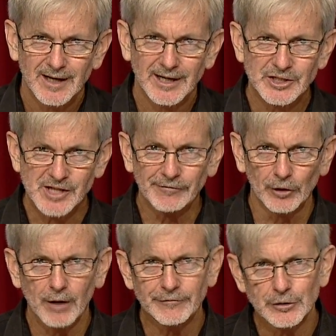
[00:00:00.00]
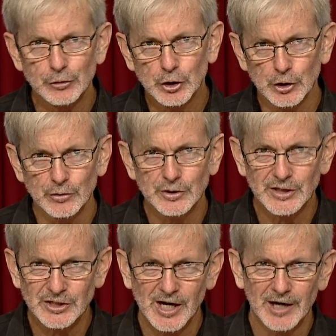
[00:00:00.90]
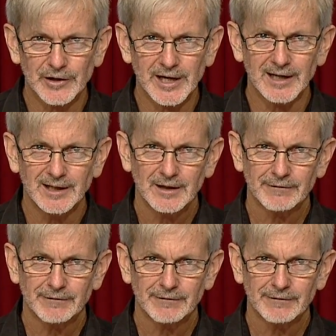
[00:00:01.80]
and several of you choose this area